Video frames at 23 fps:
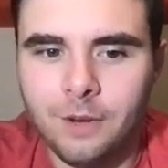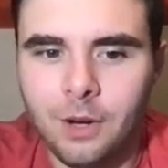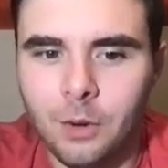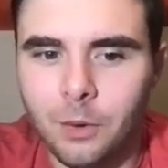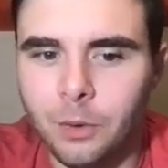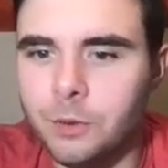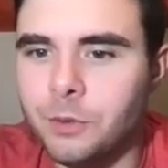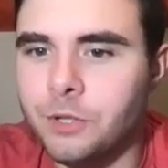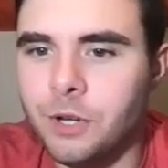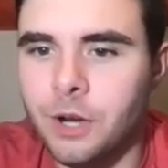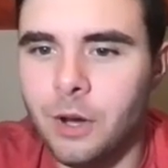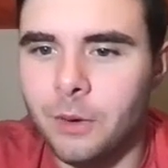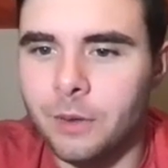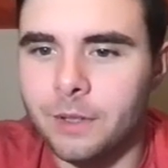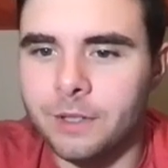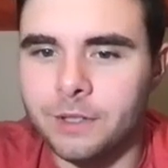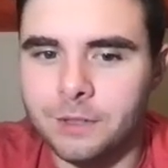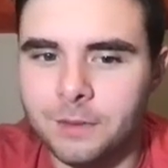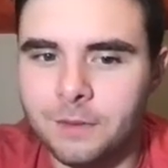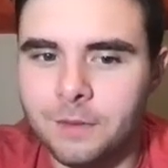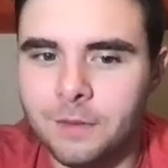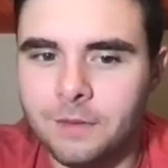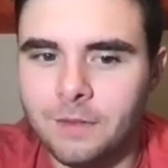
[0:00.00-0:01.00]
Araujo
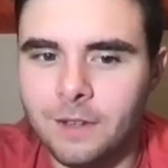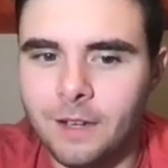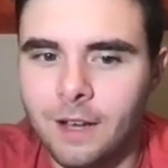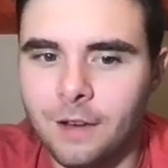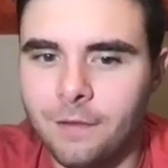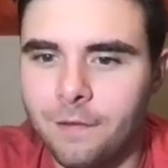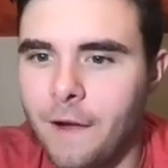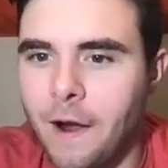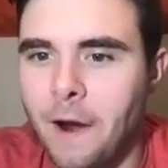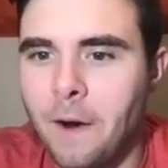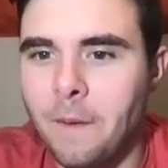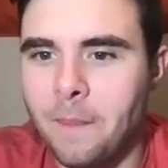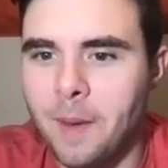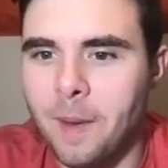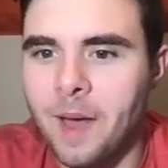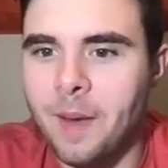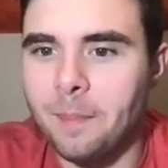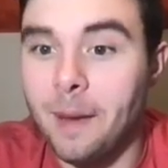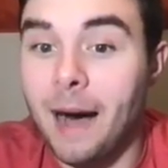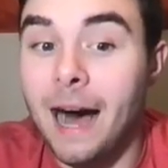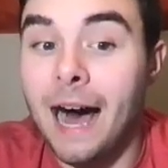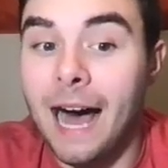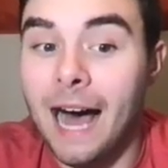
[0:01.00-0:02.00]
is a fair
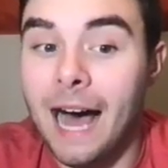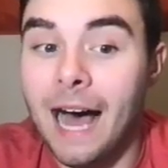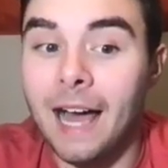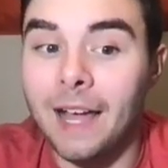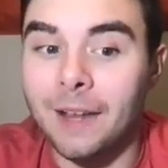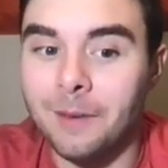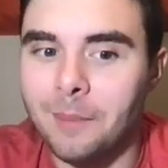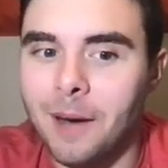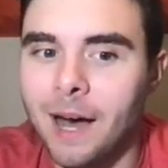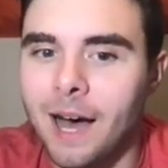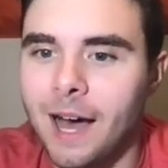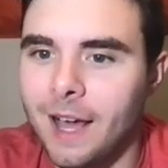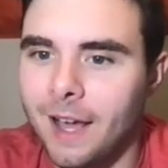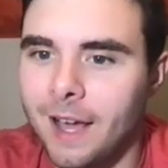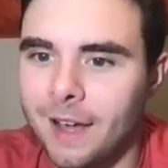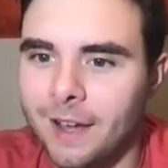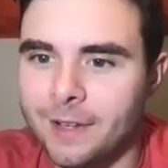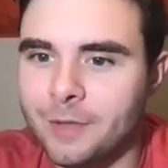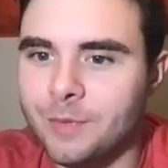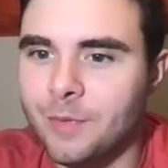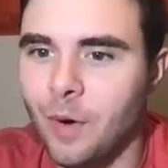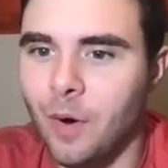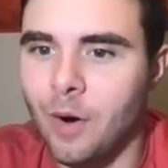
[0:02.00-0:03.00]
bit behind
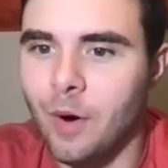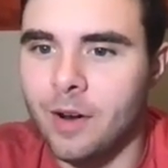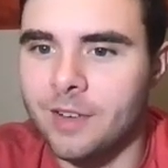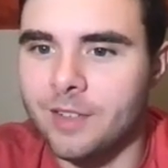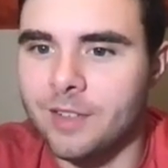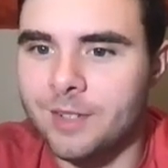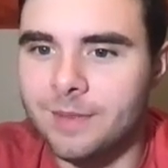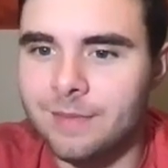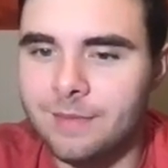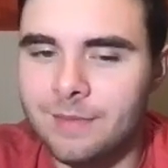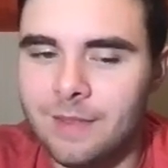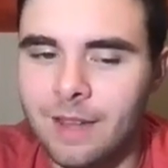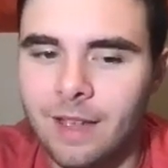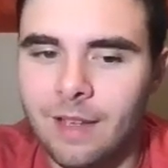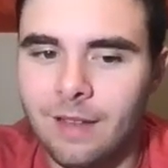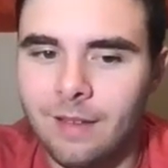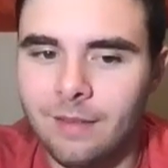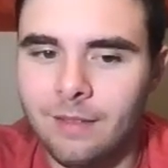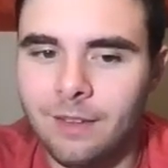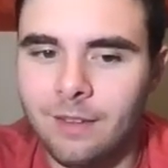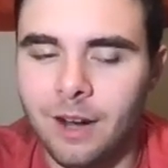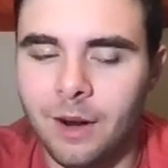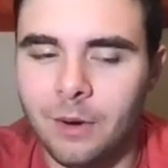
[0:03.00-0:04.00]
Maya as far as
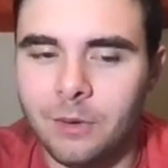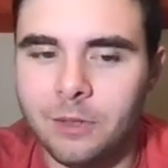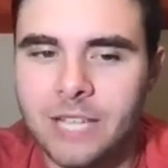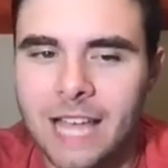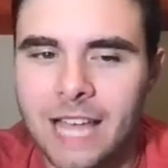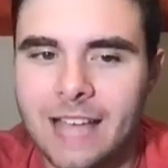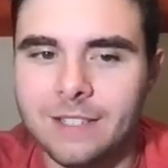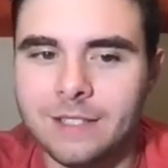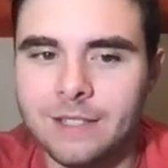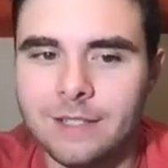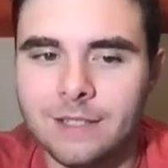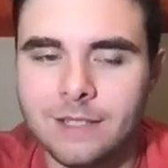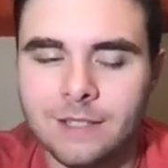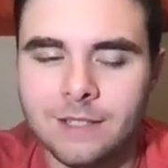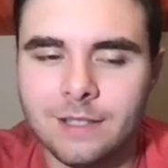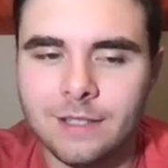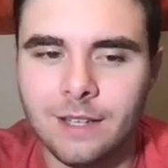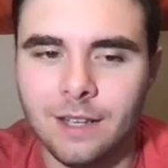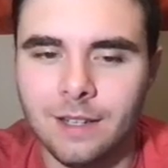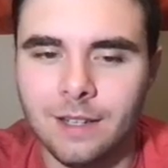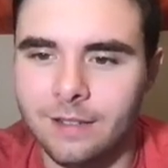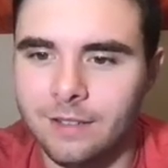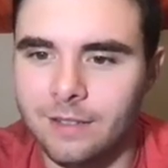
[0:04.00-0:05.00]
tests
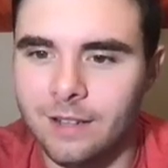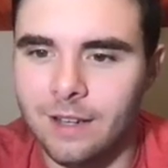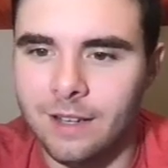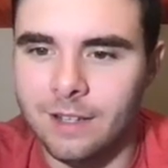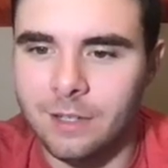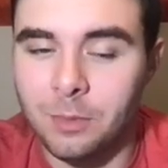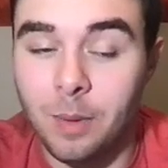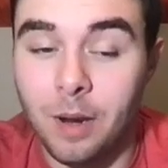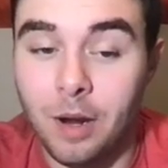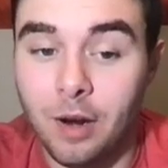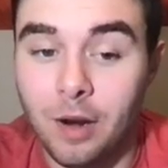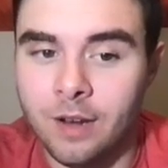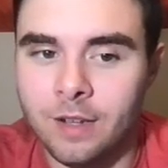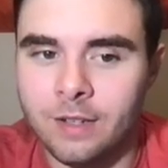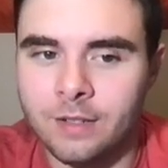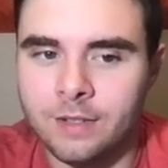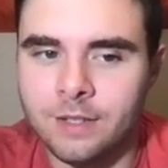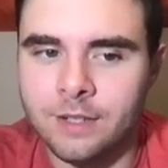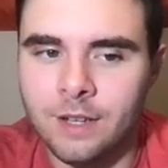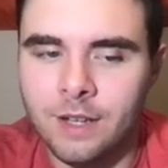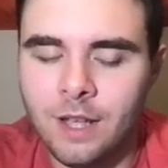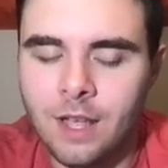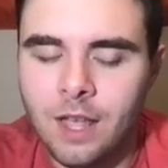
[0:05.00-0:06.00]
and
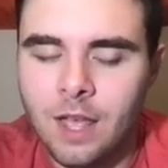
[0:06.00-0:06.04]
experience.